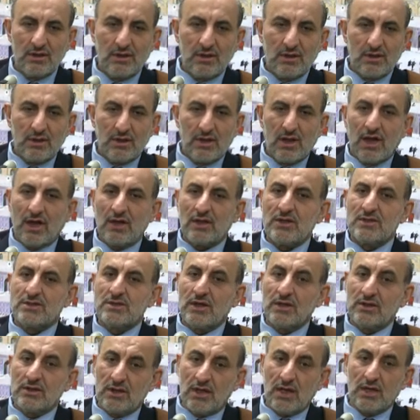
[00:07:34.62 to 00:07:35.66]
and he said,
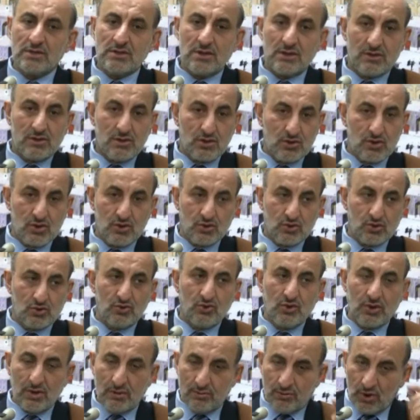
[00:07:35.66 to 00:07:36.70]
yes, it is true,
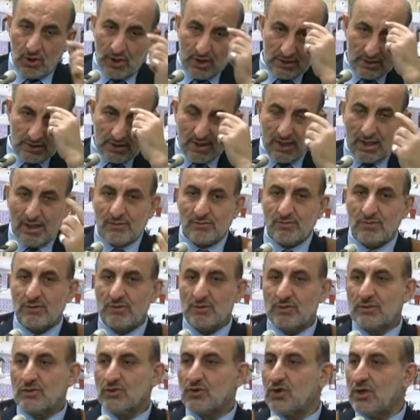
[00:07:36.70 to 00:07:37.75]
the bullet came
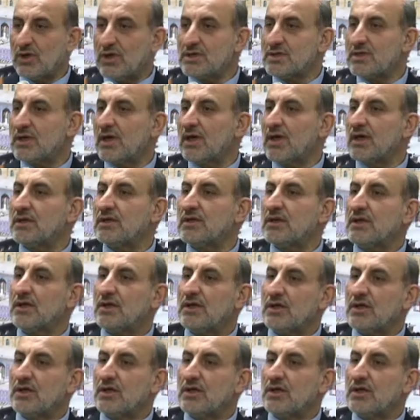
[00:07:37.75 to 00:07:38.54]
to his head.